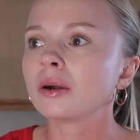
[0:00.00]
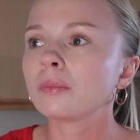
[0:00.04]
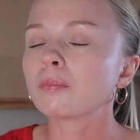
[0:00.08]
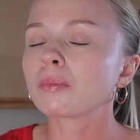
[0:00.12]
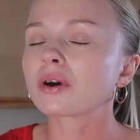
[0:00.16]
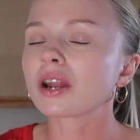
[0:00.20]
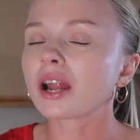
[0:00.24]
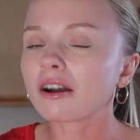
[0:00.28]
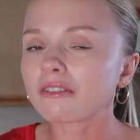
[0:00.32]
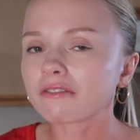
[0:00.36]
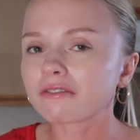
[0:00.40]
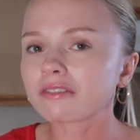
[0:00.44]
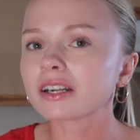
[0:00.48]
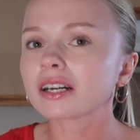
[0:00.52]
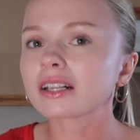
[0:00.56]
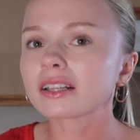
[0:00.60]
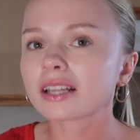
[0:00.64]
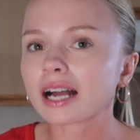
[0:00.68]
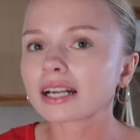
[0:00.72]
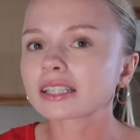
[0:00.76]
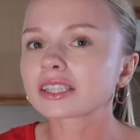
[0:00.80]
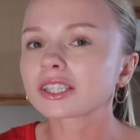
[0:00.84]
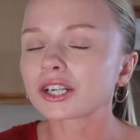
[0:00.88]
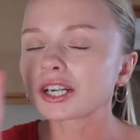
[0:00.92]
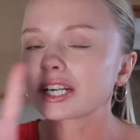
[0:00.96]
But I feel
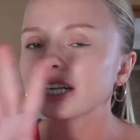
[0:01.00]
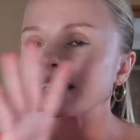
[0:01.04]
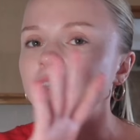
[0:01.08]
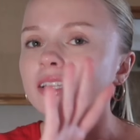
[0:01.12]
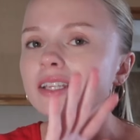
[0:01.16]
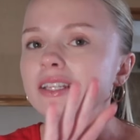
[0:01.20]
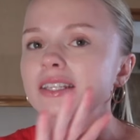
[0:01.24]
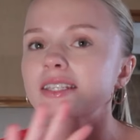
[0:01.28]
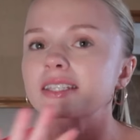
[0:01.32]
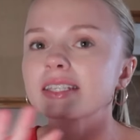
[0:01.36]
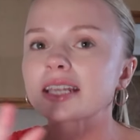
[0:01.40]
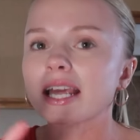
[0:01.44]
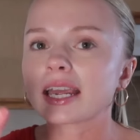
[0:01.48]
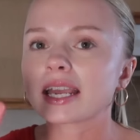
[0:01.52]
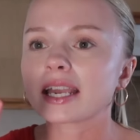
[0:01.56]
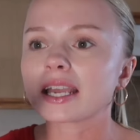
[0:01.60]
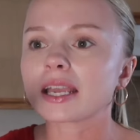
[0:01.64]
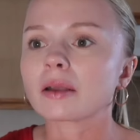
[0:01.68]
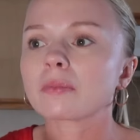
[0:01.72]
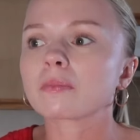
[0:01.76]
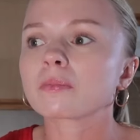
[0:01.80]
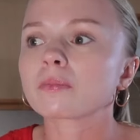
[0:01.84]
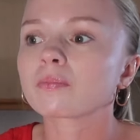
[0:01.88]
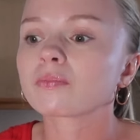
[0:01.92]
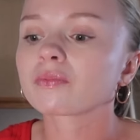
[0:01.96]
like they're in the
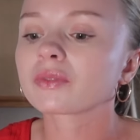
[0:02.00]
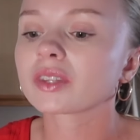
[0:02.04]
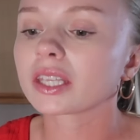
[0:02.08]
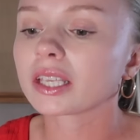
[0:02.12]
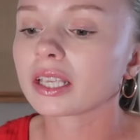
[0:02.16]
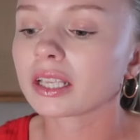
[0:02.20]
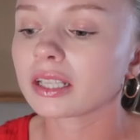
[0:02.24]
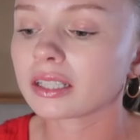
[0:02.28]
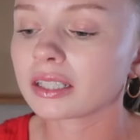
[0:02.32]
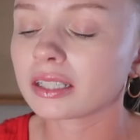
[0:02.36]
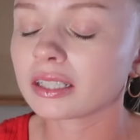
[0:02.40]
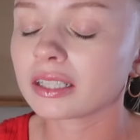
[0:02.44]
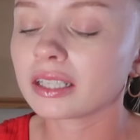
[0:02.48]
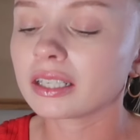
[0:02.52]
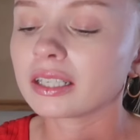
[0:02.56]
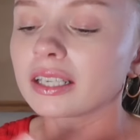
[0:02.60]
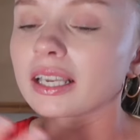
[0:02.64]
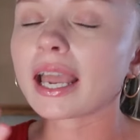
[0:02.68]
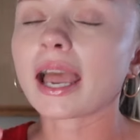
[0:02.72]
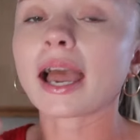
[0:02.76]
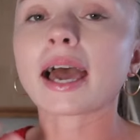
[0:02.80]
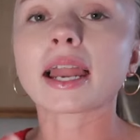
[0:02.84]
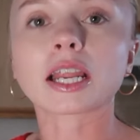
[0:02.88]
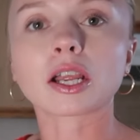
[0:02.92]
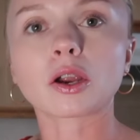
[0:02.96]
same
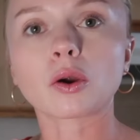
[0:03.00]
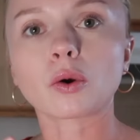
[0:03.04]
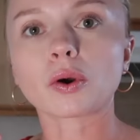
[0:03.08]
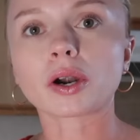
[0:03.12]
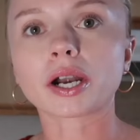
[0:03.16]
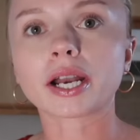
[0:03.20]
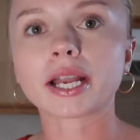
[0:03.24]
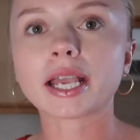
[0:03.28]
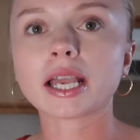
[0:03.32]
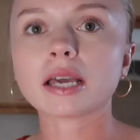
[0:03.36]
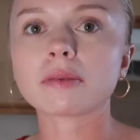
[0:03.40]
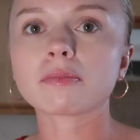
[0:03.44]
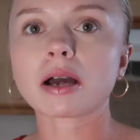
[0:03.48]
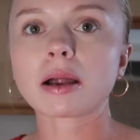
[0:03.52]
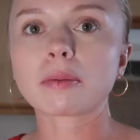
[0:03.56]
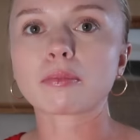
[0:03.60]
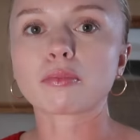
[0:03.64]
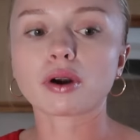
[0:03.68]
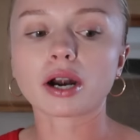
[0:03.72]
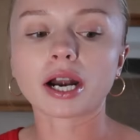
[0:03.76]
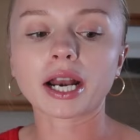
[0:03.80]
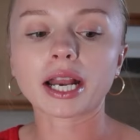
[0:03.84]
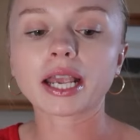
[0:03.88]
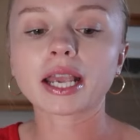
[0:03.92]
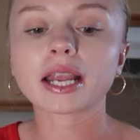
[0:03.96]
category in my
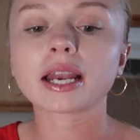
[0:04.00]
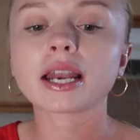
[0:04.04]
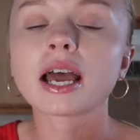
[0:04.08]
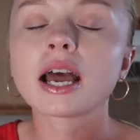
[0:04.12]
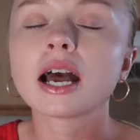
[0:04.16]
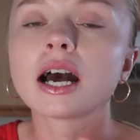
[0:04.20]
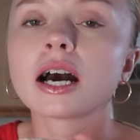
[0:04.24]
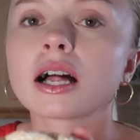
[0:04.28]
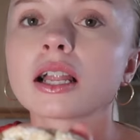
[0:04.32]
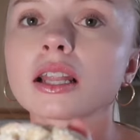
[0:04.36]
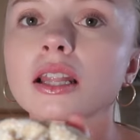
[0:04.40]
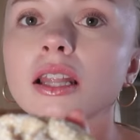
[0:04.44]
brain.